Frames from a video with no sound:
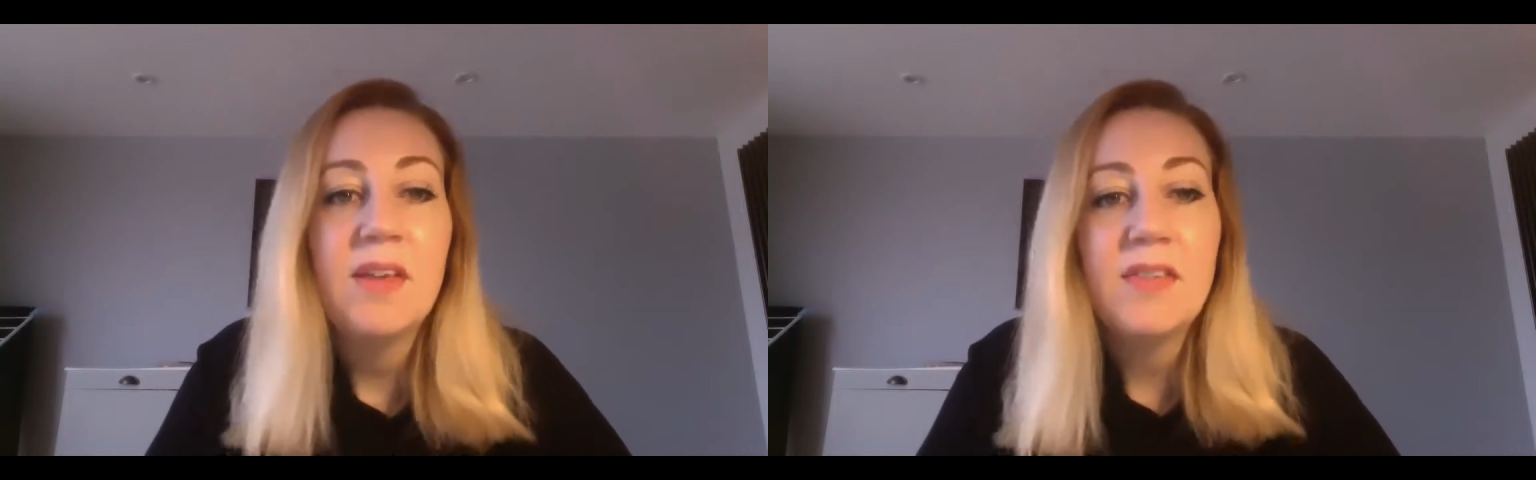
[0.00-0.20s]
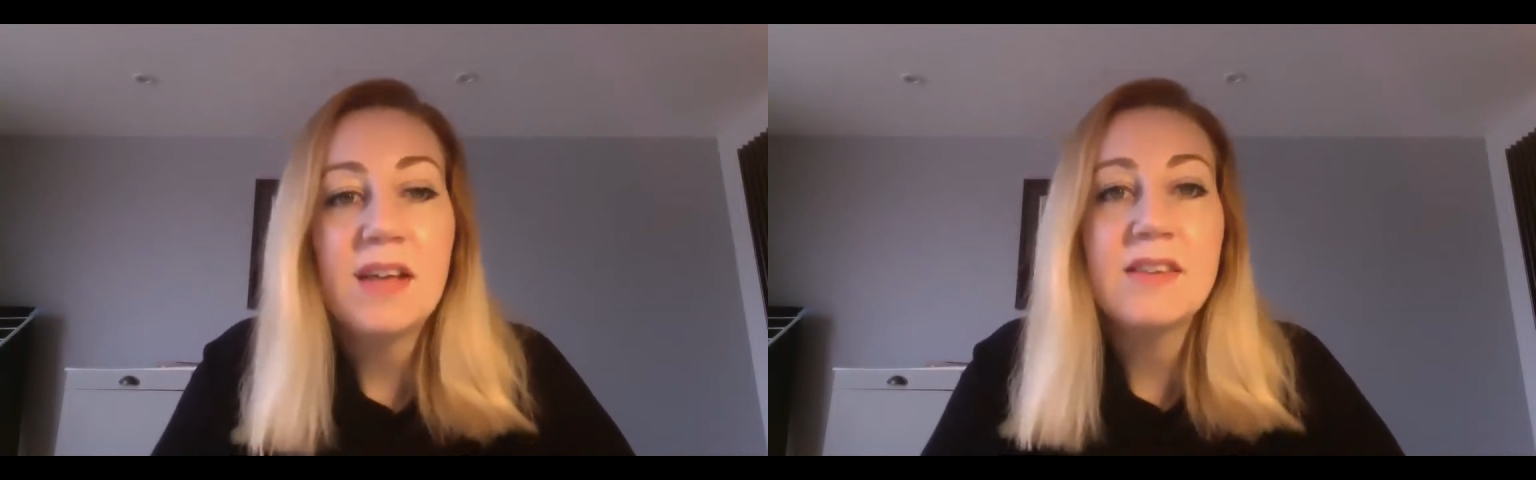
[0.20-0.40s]

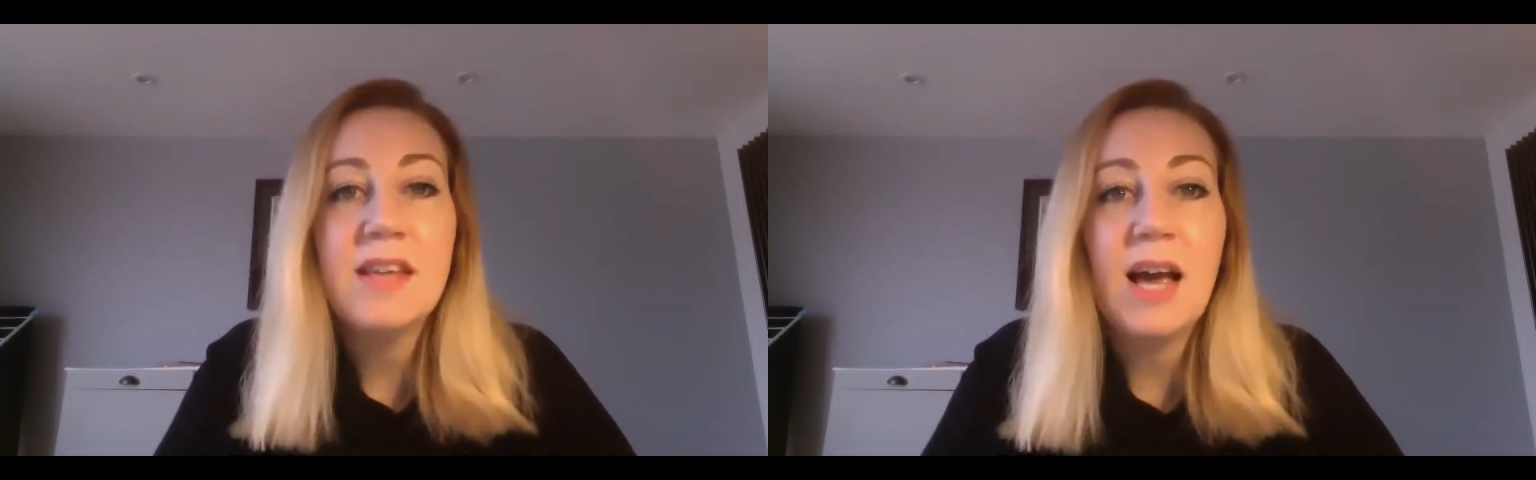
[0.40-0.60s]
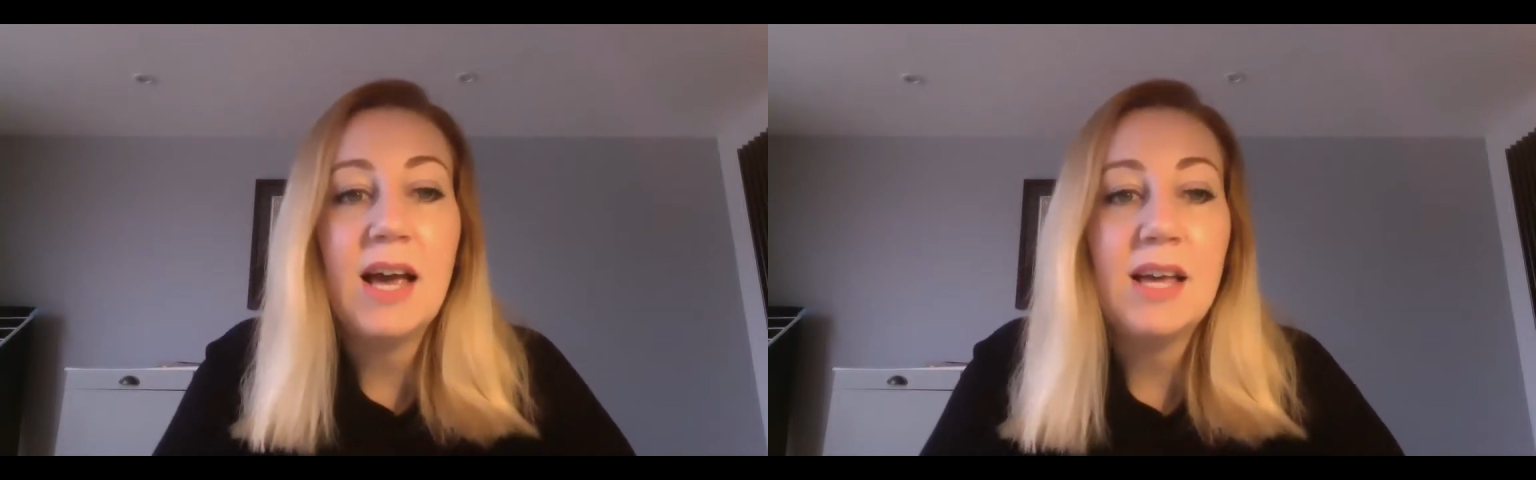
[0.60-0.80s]
That's
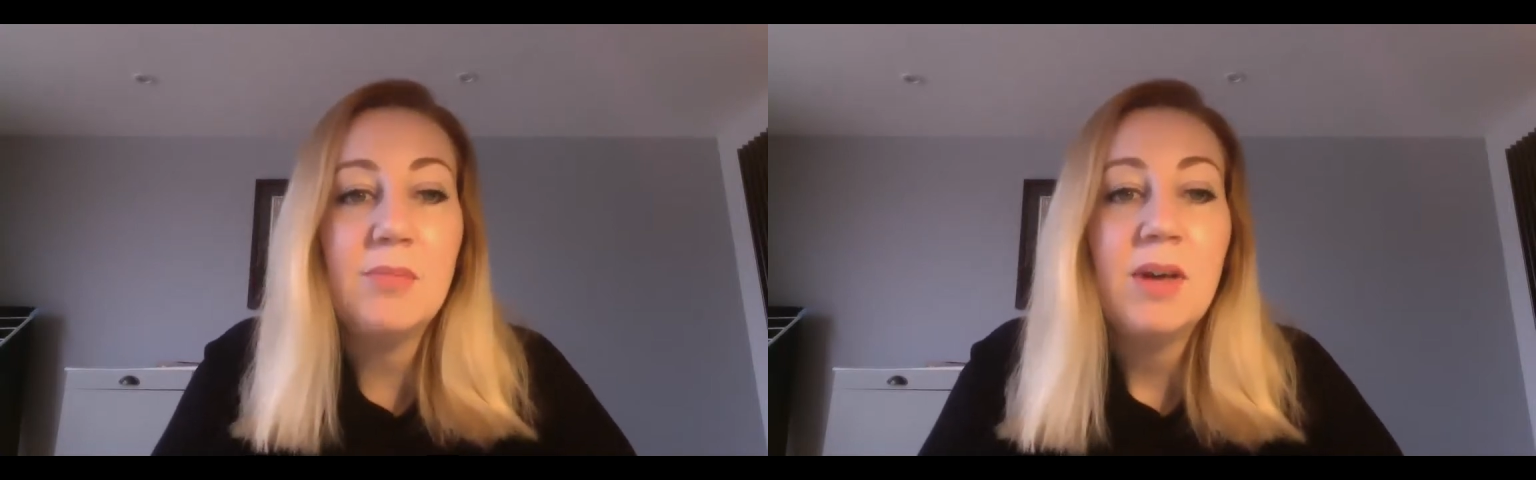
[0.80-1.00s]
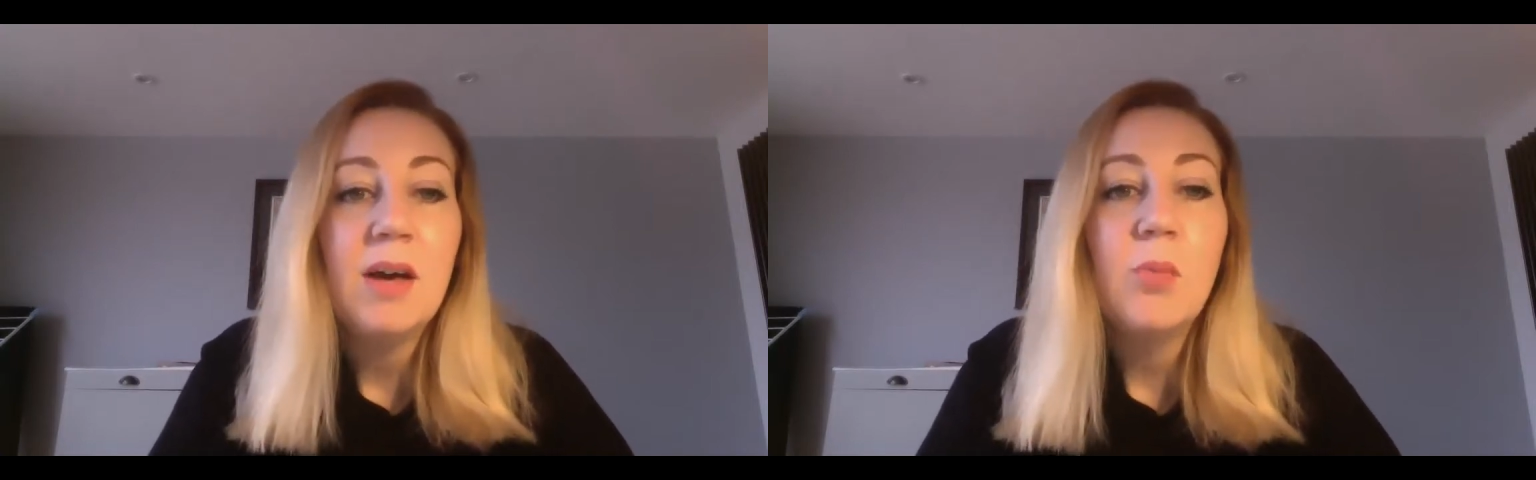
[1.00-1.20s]
the aim.
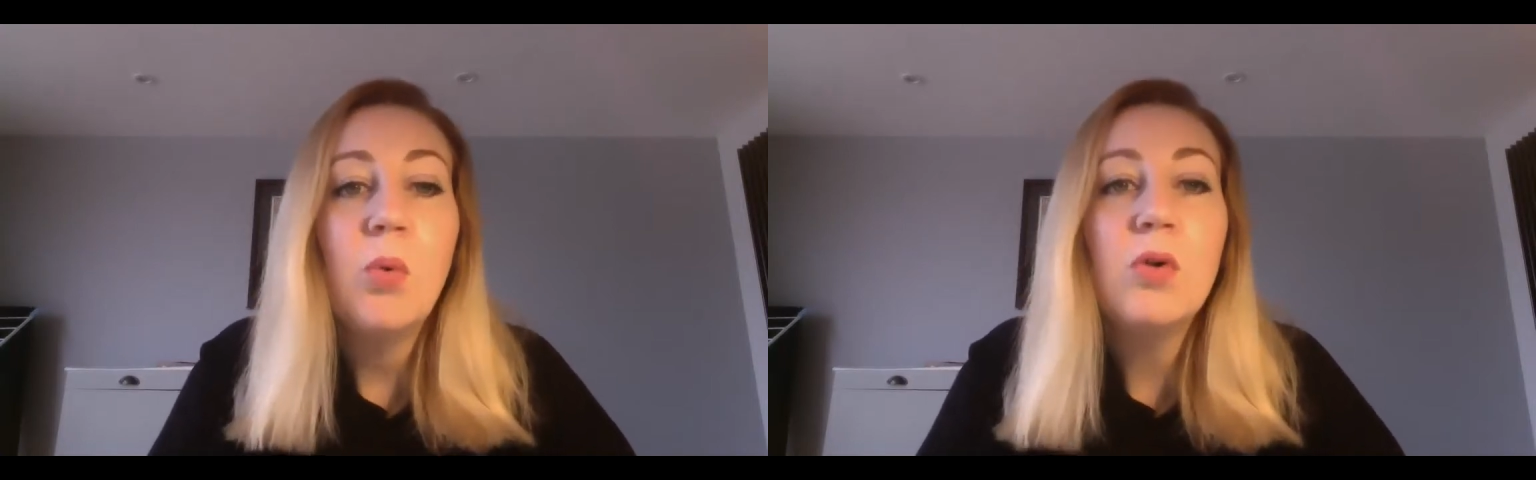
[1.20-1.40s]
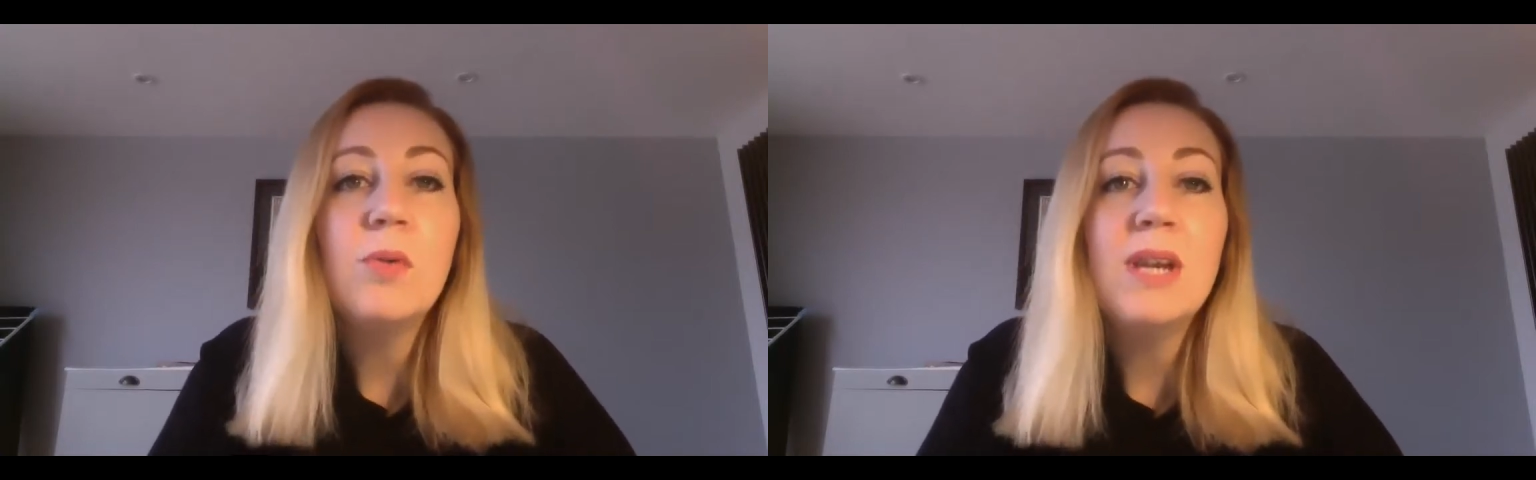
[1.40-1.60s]
What do we